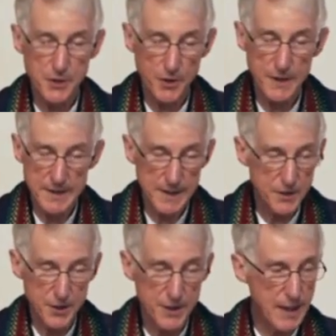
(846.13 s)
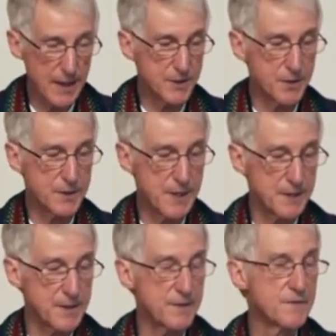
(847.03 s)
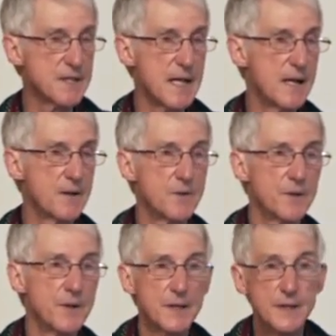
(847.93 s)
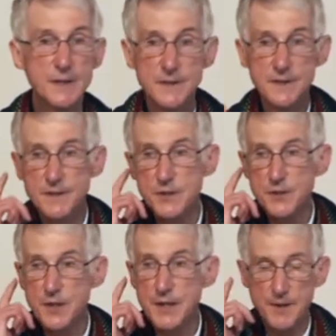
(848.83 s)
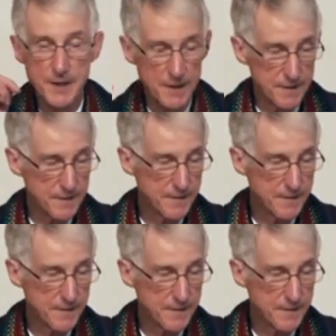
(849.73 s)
your attention on your sense of sound, your hearing.